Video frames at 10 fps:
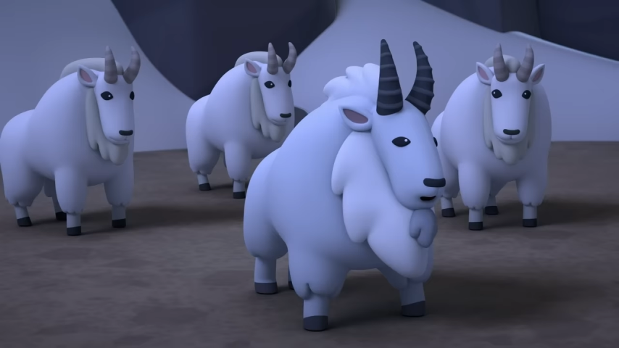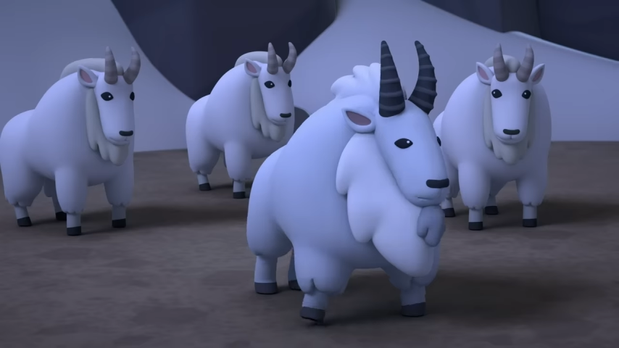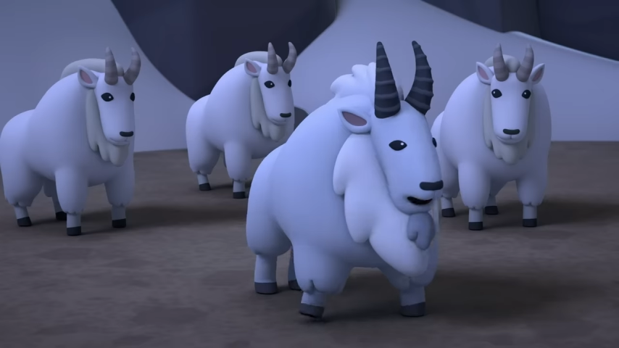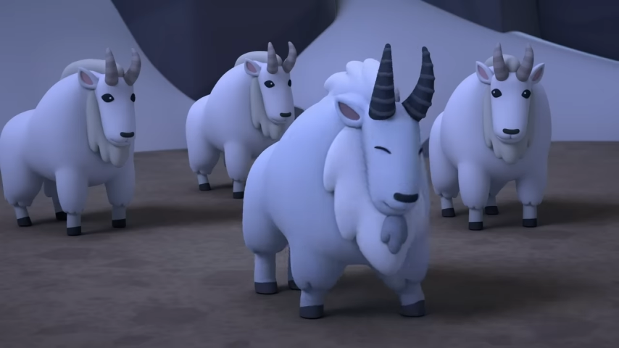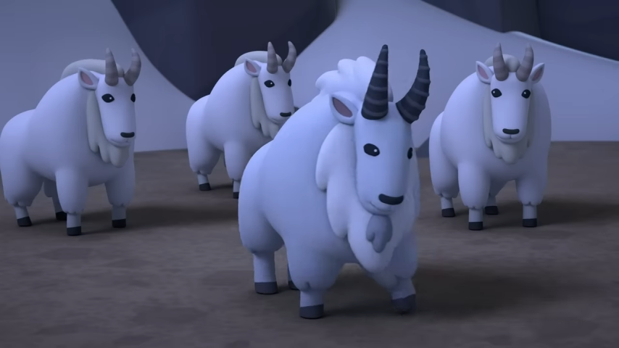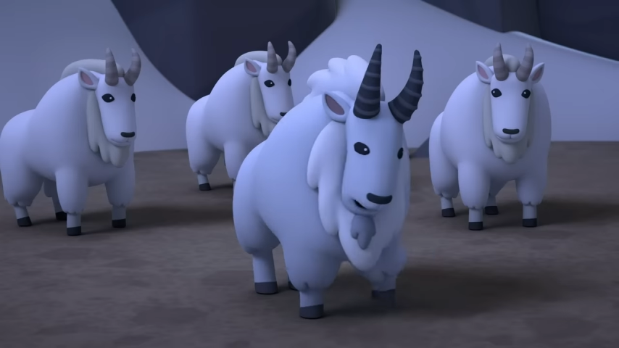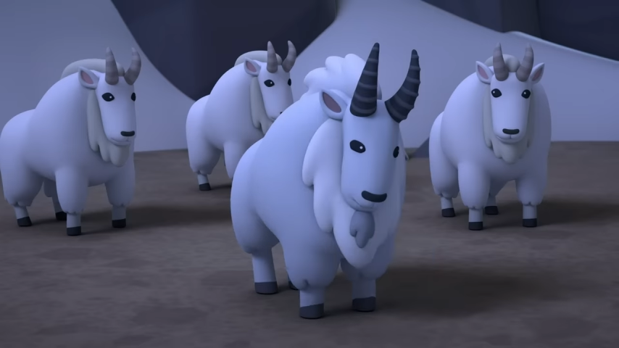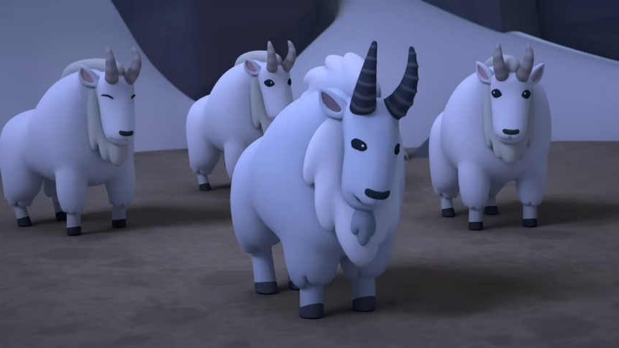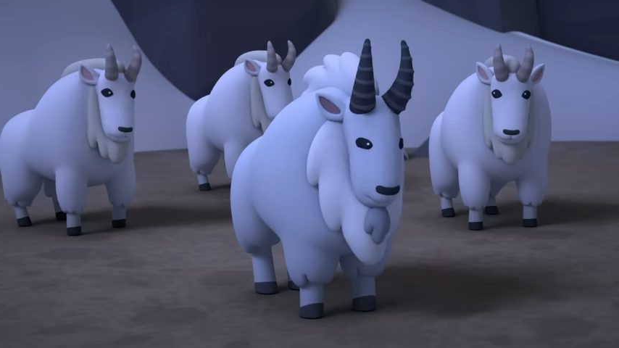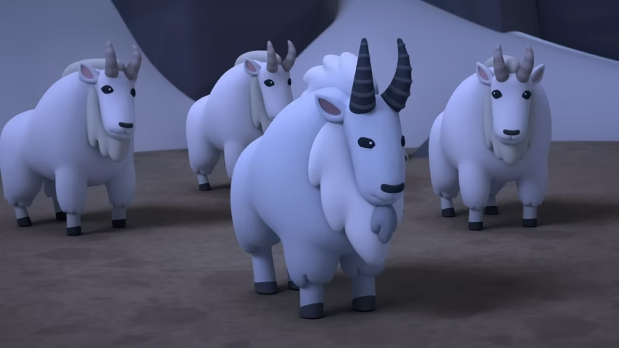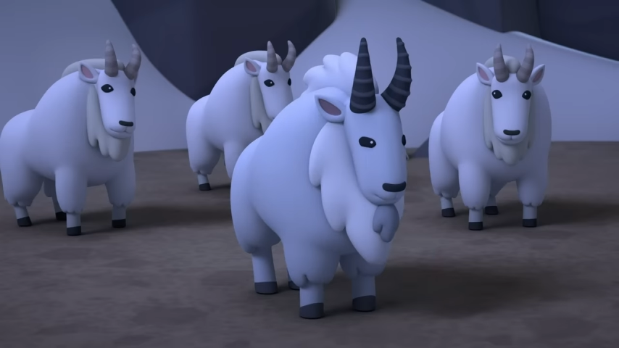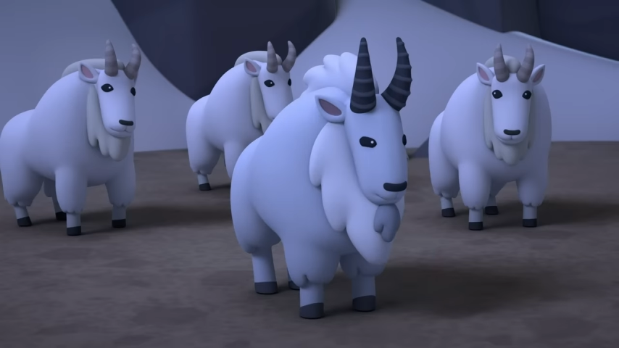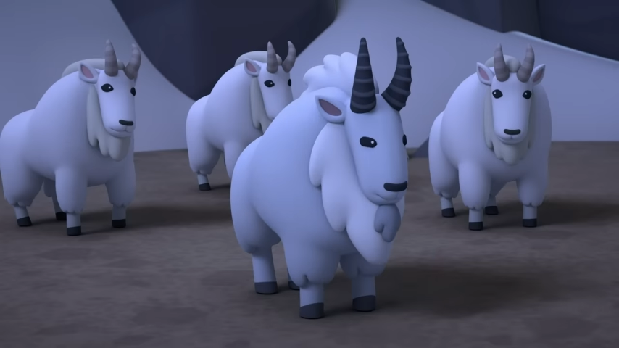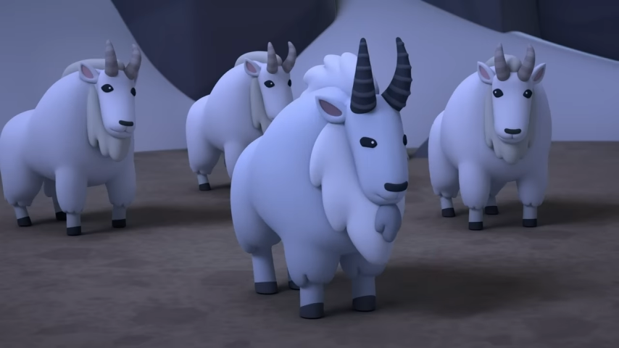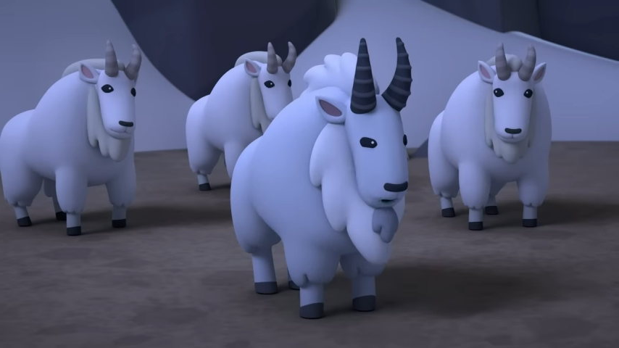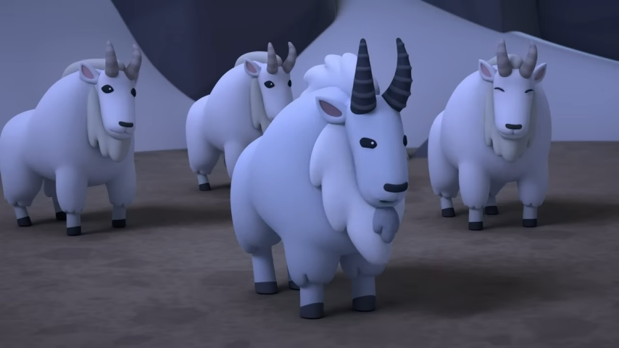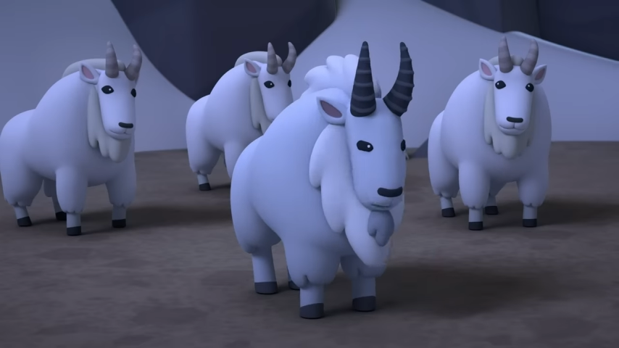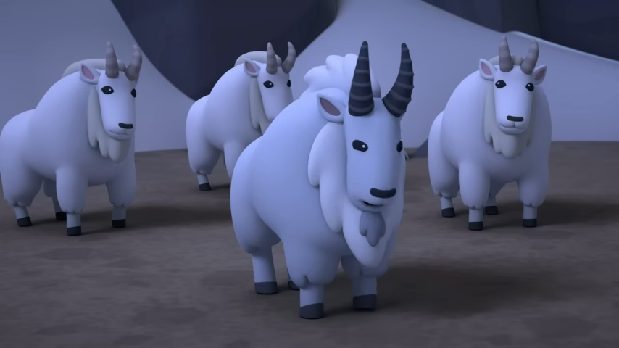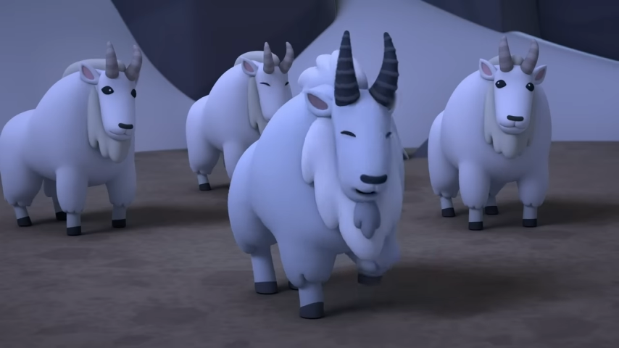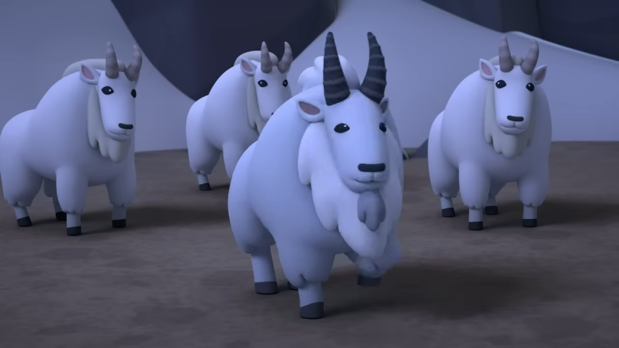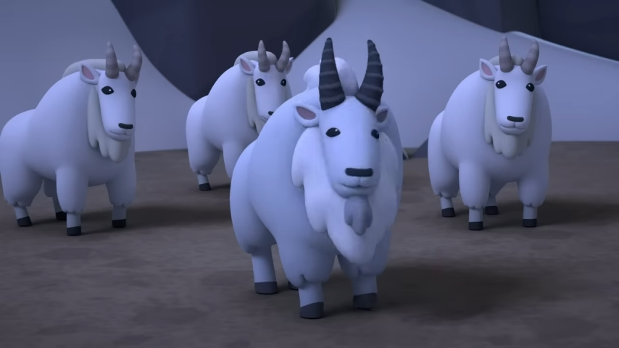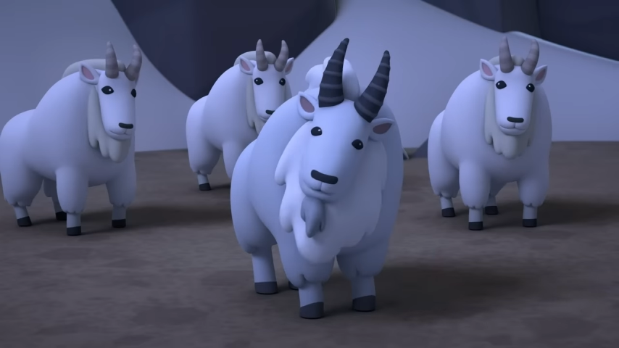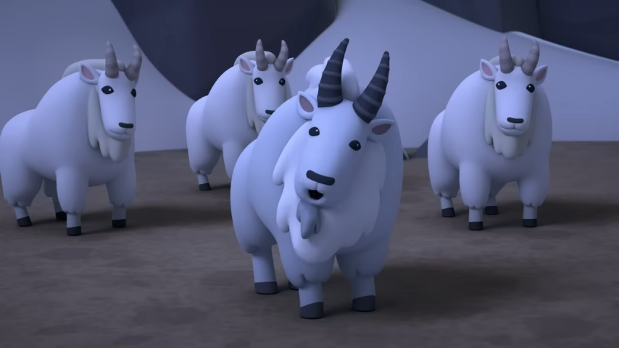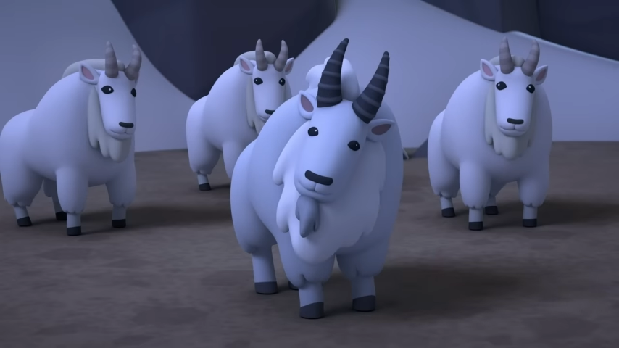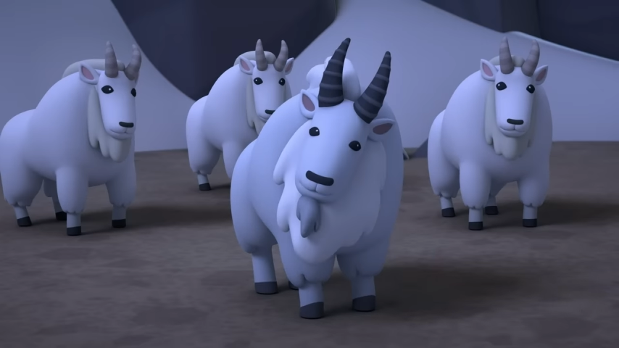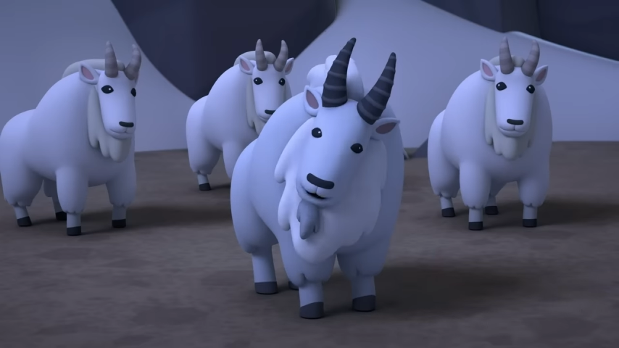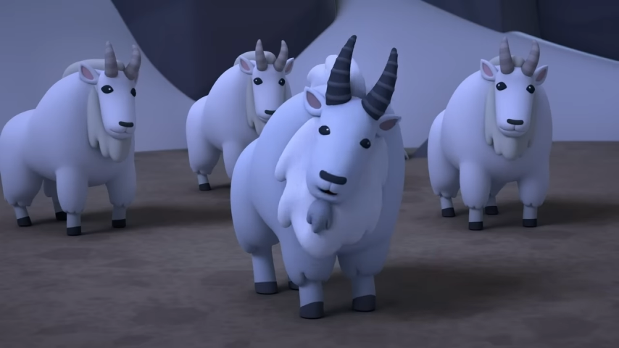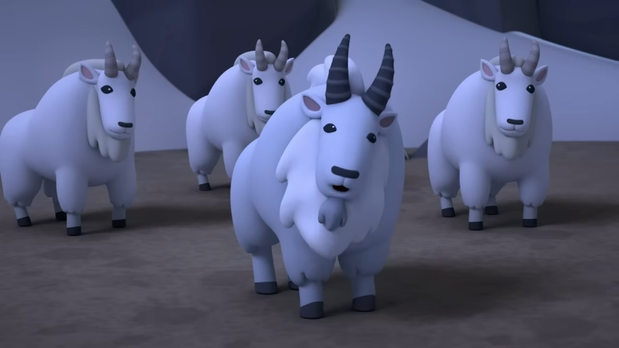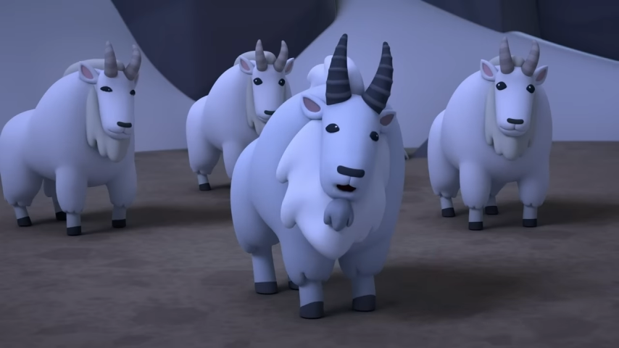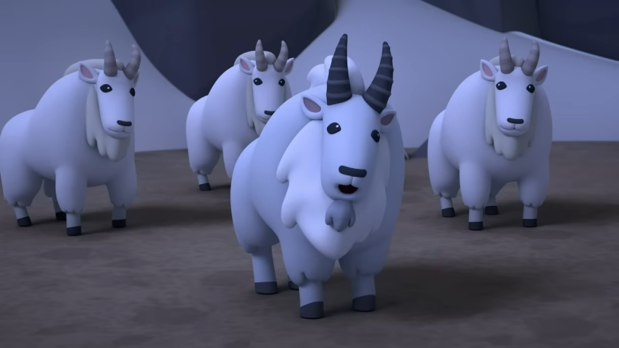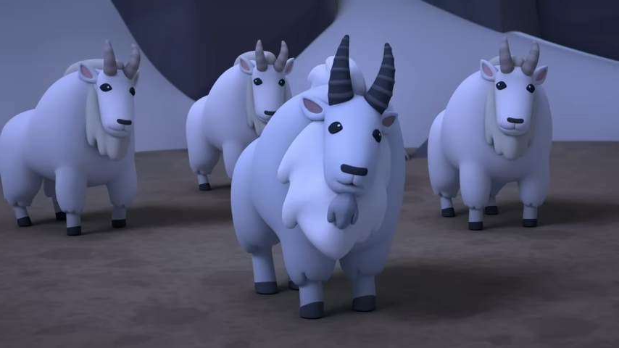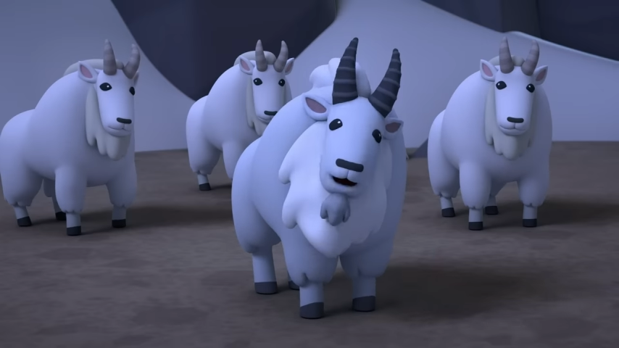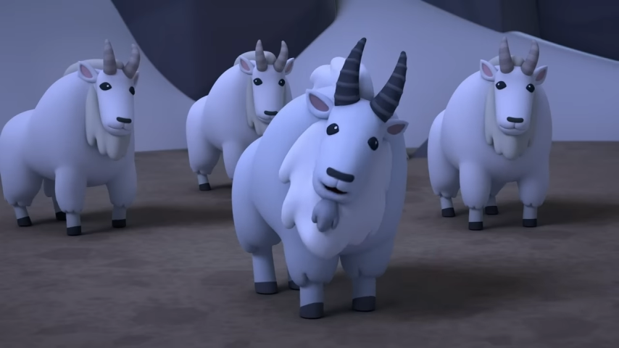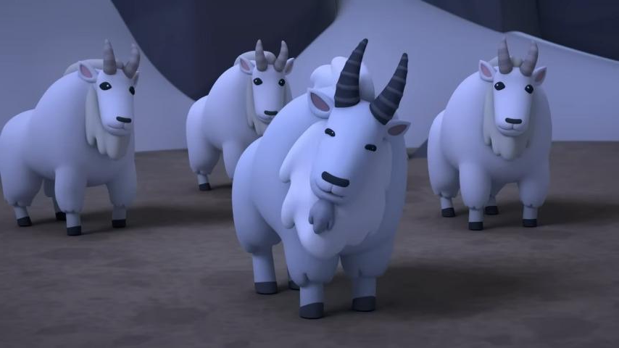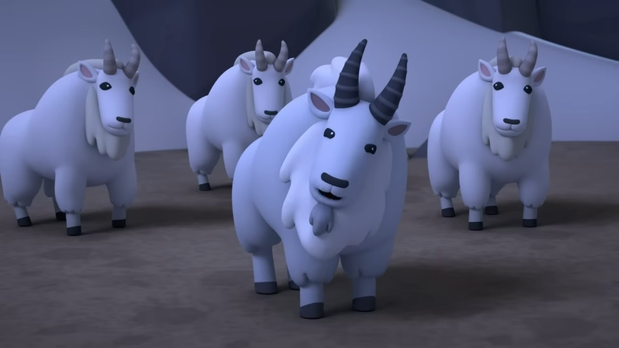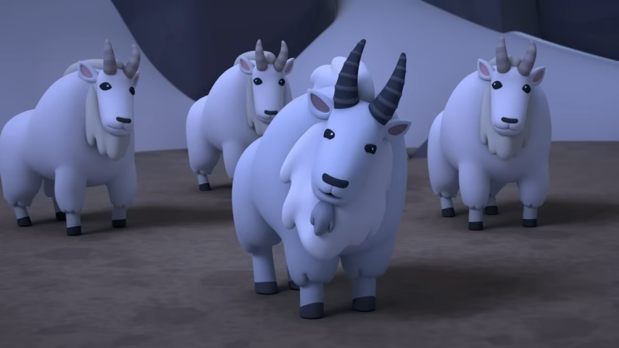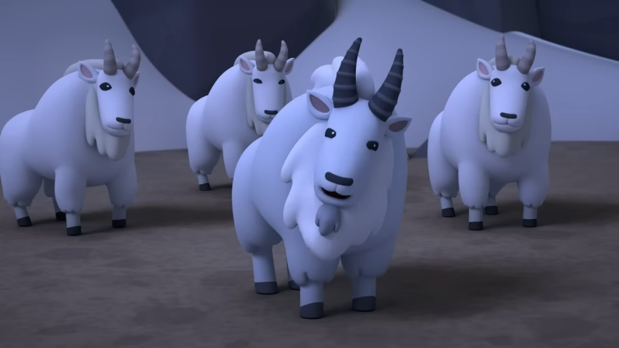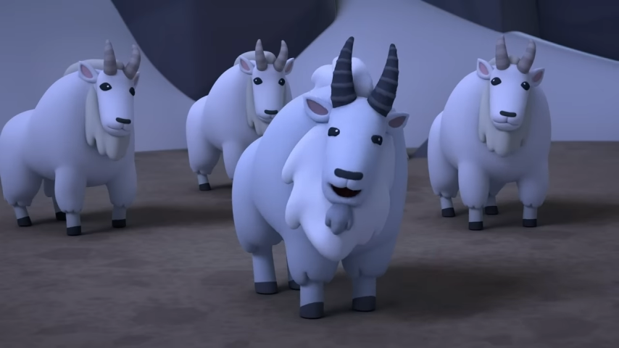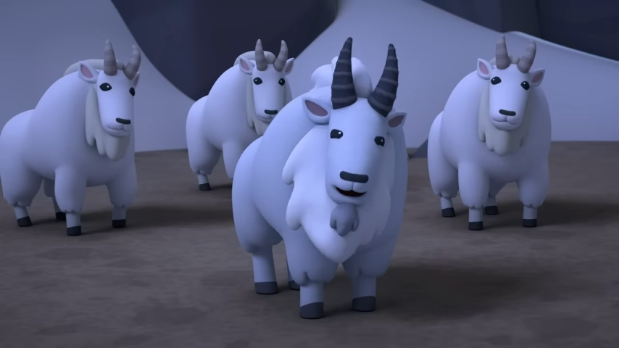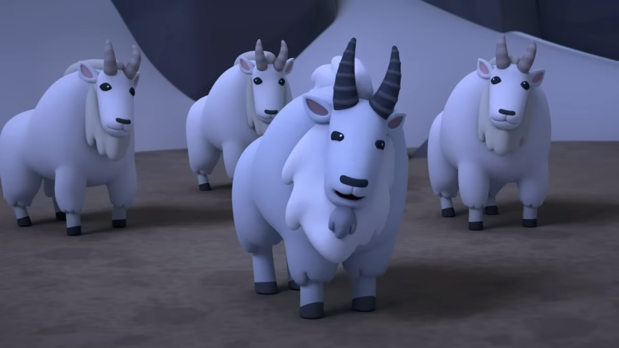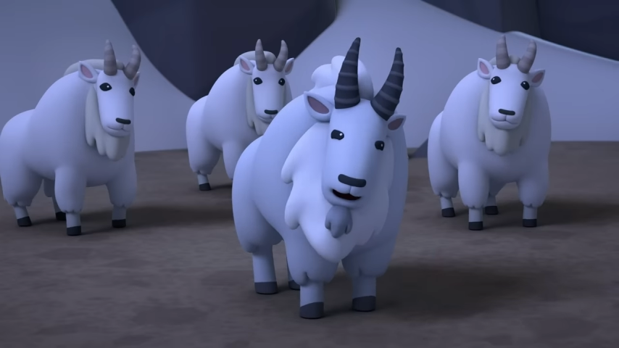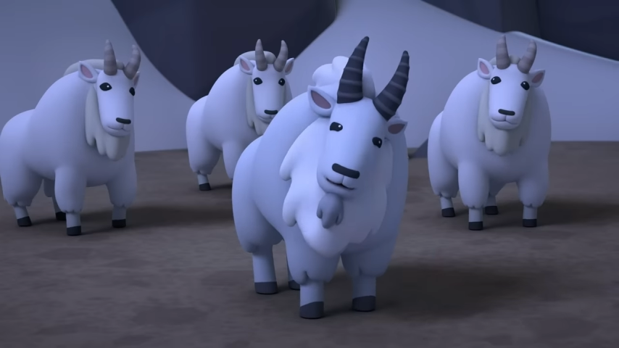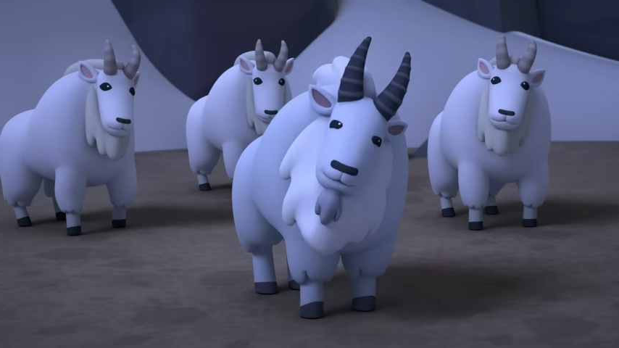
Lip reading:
No face is visible, so there are no lips to read.